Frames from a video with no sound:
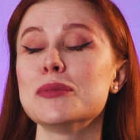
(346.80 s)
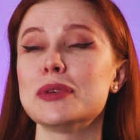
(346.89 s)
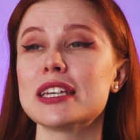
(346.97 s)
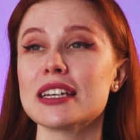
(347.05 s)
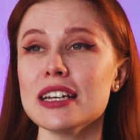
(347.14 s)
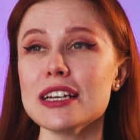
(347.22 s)

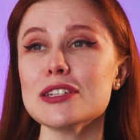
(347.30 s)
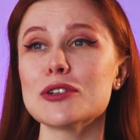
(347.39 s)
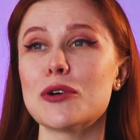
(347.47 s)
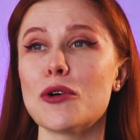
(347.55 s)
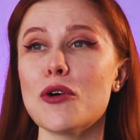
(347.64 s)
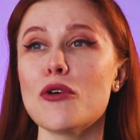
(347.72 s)
because
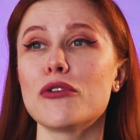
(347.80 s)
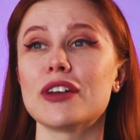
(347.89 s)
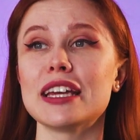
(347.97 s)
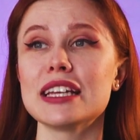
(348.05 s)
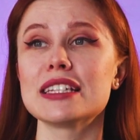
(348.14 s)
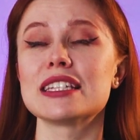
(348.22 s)
of
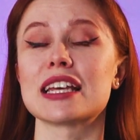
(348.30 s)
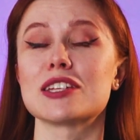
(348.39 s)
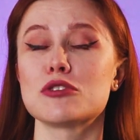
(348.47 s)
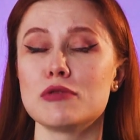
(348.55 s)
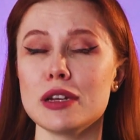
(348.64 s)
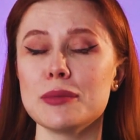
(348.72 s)
its
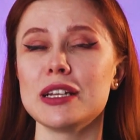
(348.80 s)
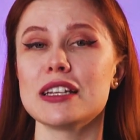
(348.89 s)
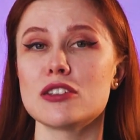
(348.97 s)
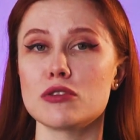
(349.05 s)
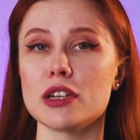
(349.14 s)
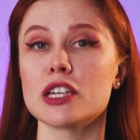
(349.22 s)
extremely
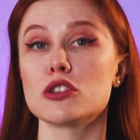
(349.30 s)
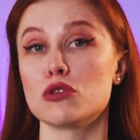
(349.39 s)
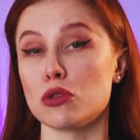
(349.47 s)
strict